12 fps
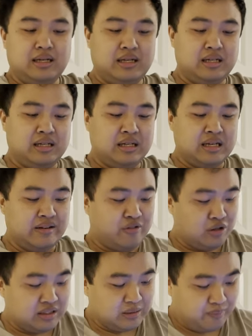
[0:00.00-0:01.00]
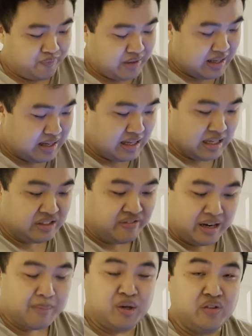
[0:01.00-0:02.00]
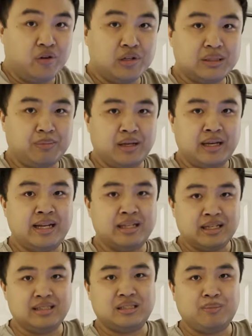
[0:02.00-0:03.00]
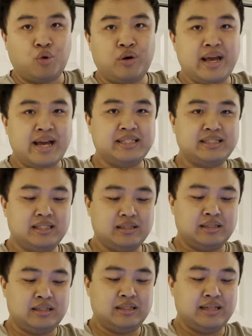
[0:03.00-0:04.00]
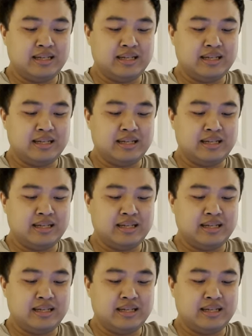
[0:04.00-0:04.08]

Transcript: Uh, and of course, it's a very beautiful display, and it does support H D R,